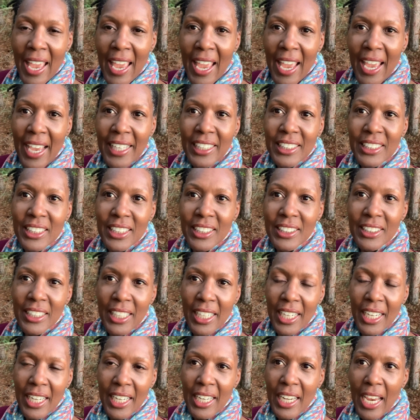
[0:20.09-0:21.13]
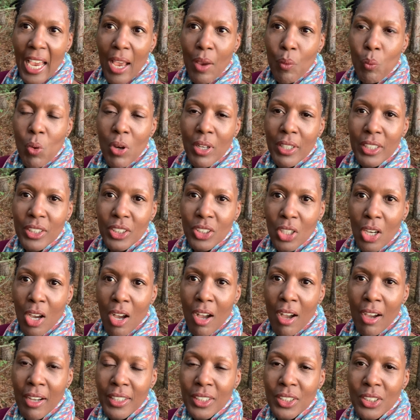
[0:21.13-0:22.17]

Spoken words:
And today I want to talk